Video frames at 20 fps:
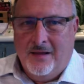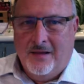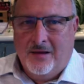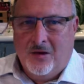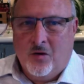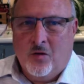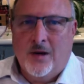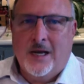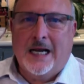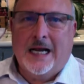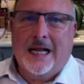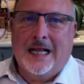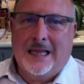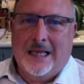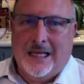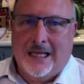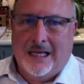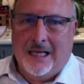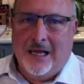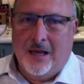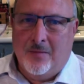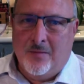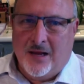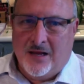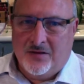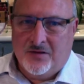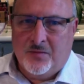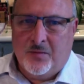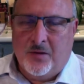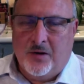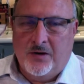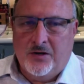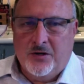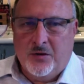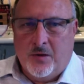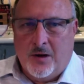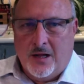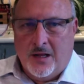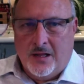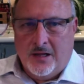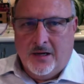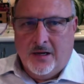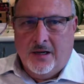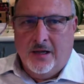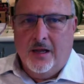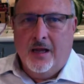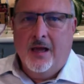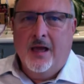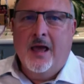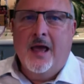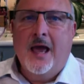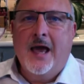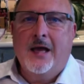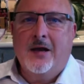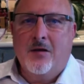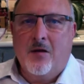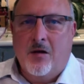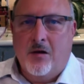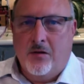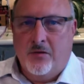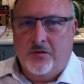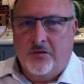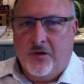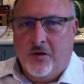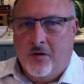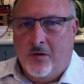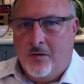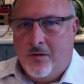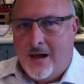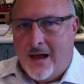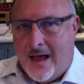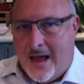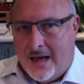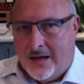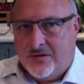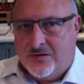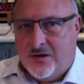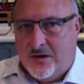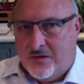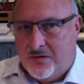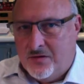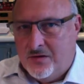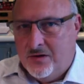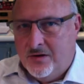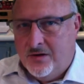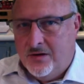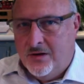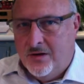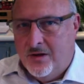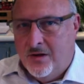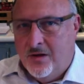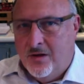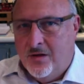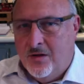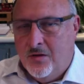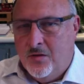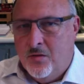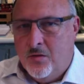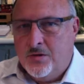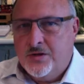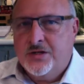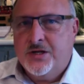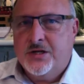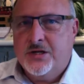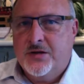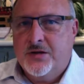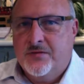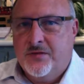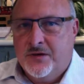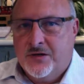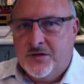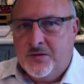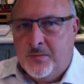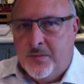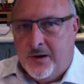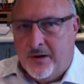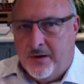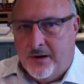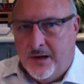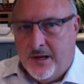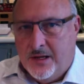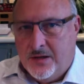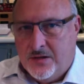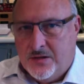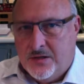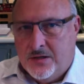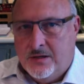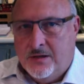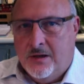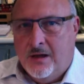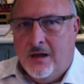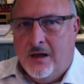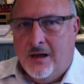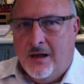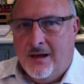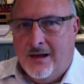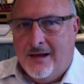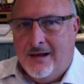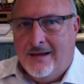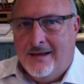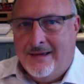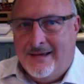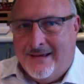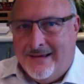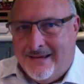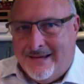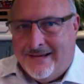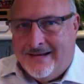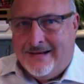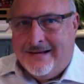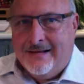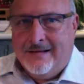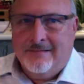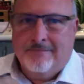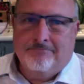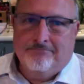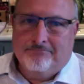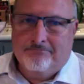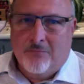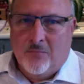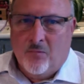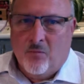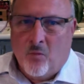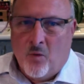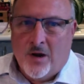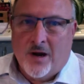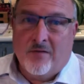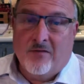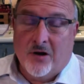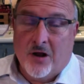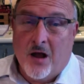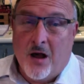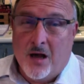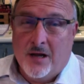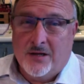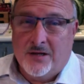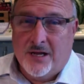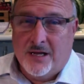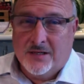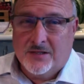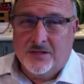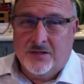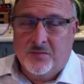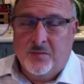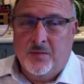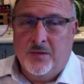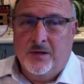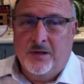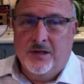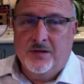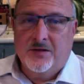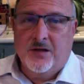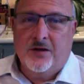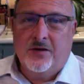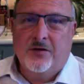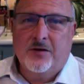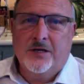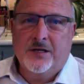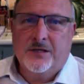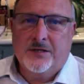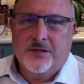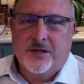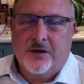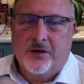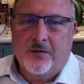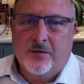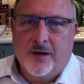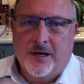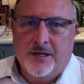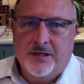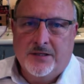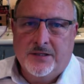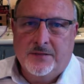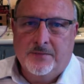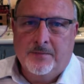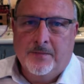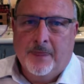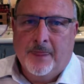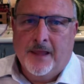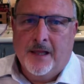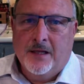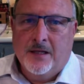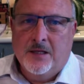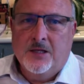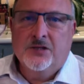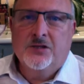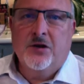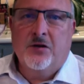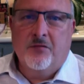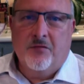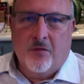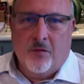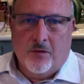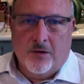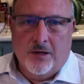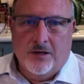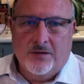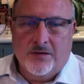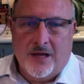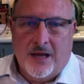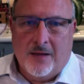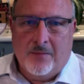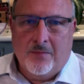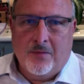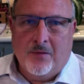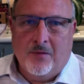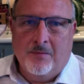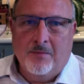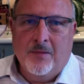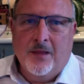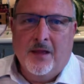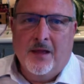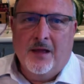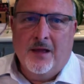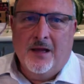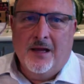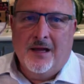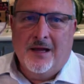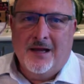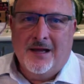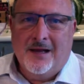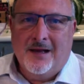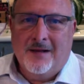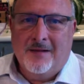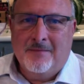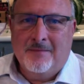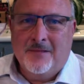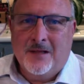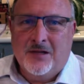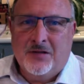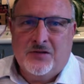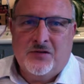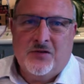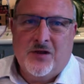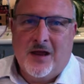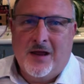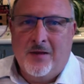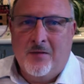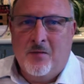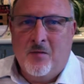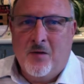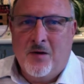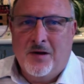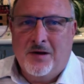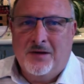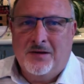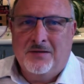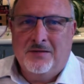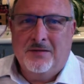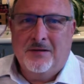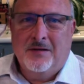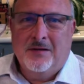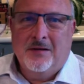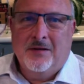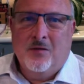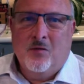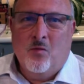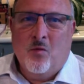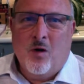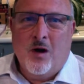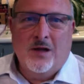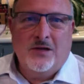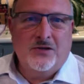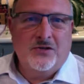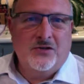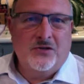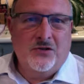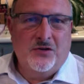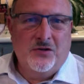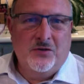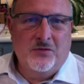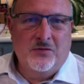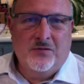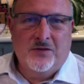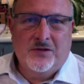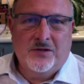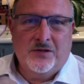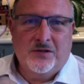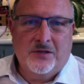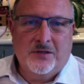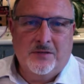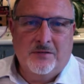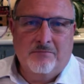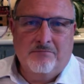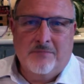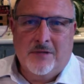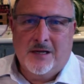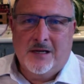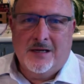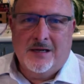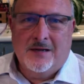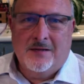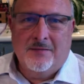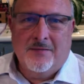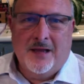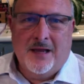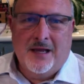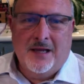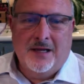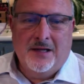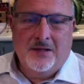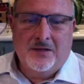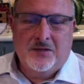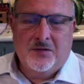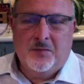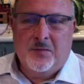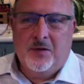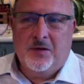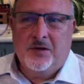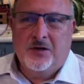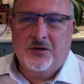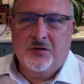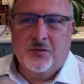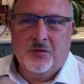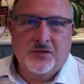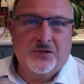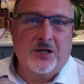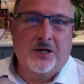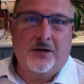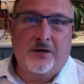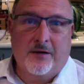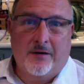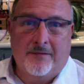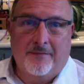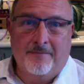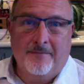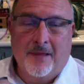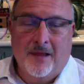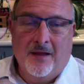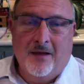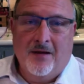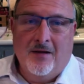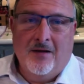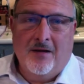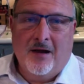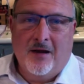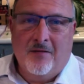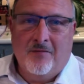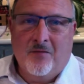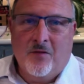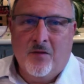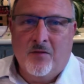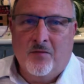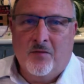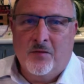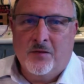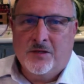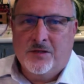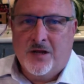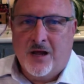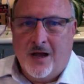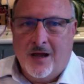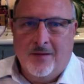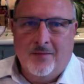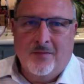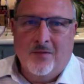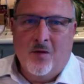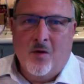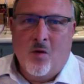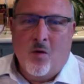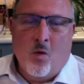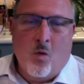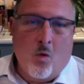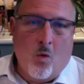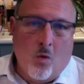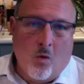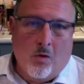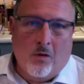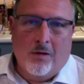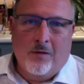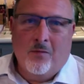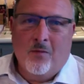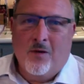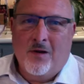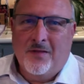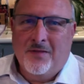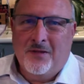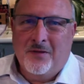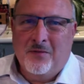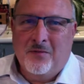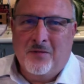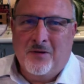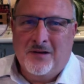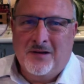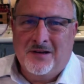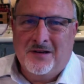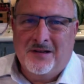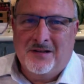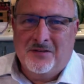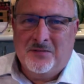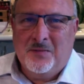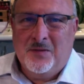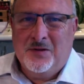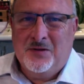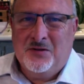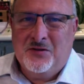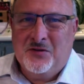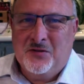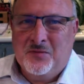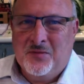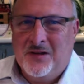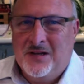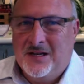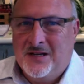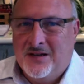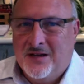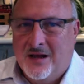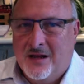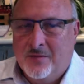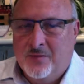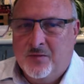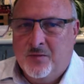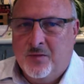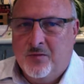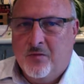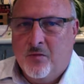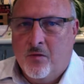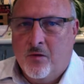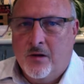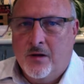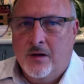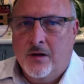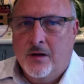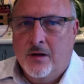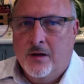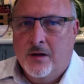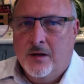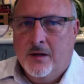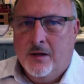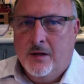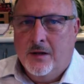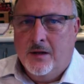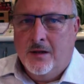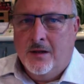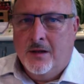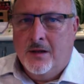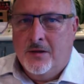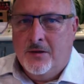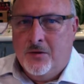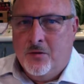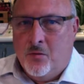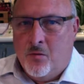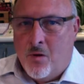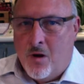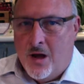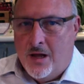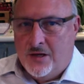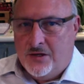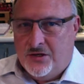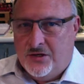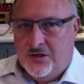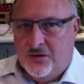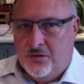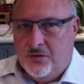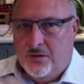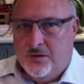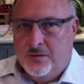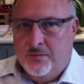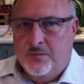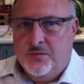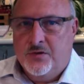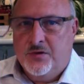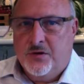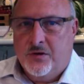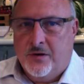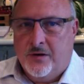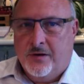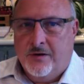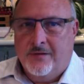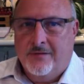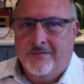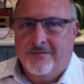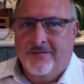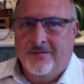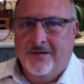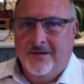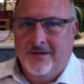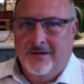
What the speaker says: critically about spirituality and also accessing your sense of experience in whatever context is under consideration. So, for example, let's say one wants to visit a spiritual center for the first time, or one that one has been to many times before. You'll want to observe